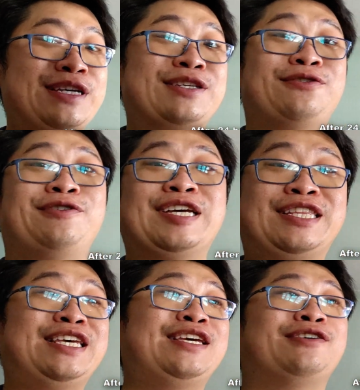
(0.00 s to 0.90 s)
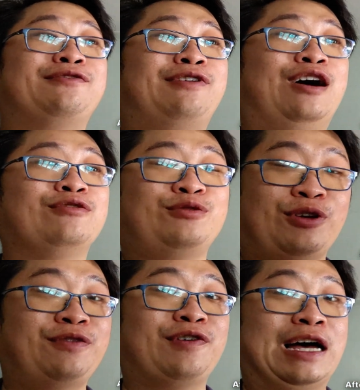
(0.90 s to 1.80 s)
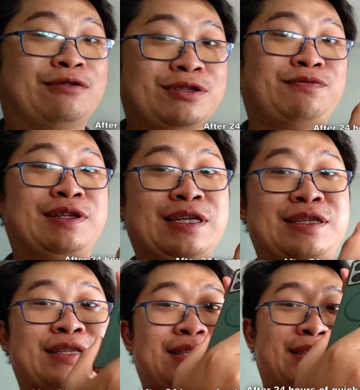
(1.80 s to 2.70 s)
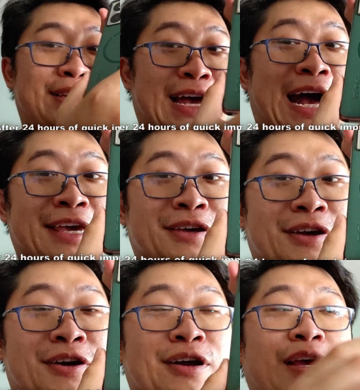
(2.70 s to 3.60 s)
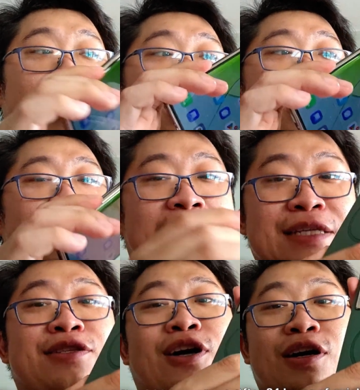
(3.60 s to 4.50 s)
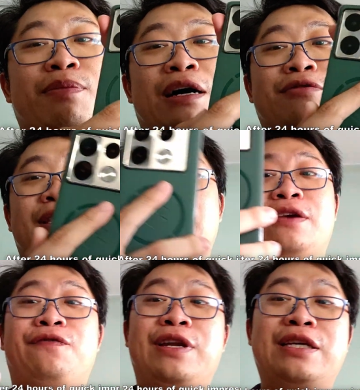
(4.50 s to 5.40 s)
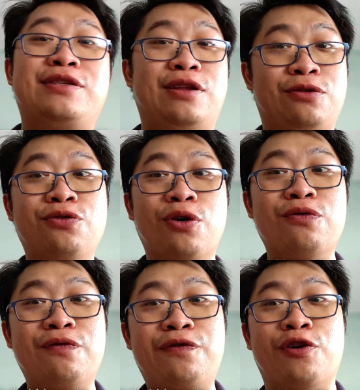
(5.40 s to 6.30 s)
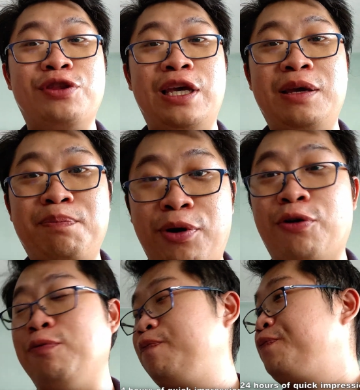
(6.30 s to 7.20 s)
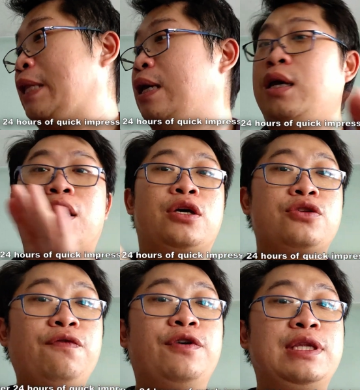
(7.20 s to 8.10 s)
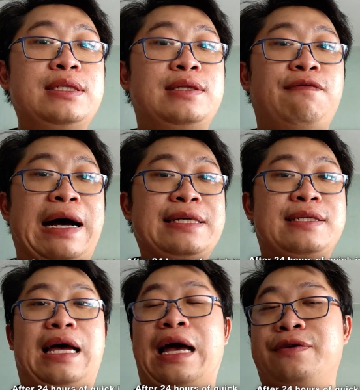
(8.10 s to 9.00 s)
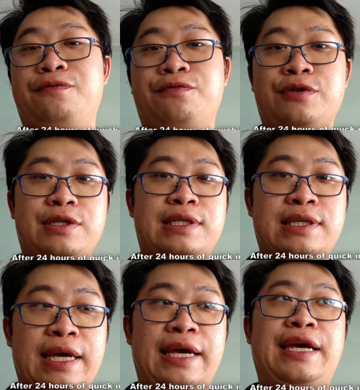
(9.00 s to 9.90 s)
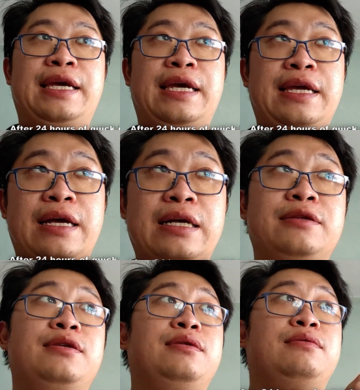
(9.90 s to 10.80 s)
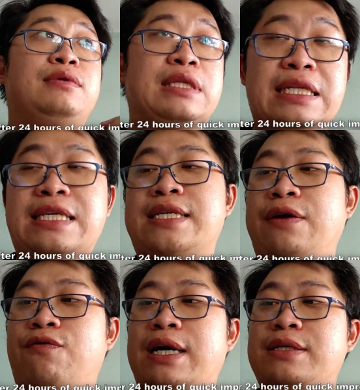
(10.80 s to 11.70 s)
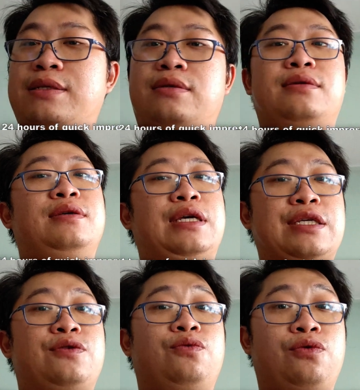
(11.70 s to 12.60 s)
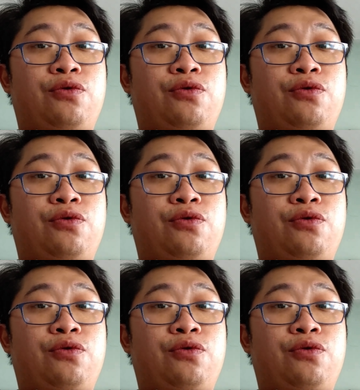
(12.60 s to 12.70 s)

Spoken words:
it's already around 24 hours with this guy here. Let's talk about the Infinix Note 40 Pro. So for this device, I would say the design-wise is